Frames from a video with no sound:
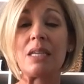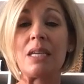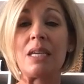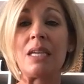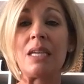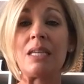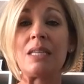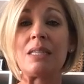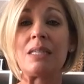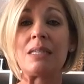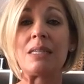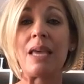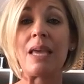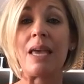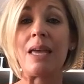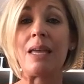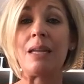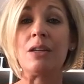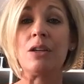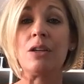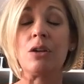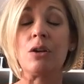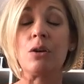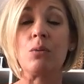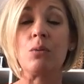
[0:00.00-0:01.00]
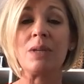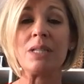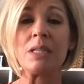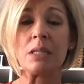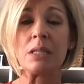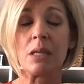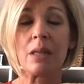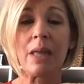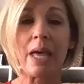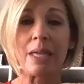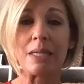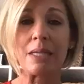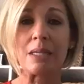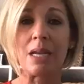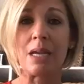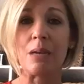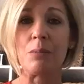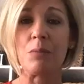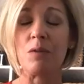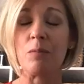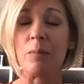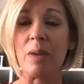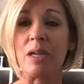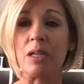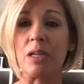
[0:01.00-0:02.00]
he said, when's the last time
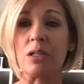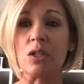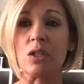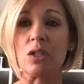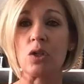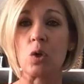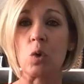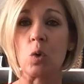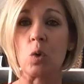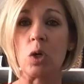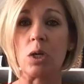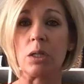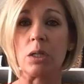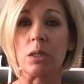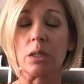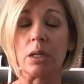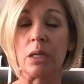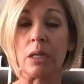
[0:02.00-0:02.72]
you've been in school?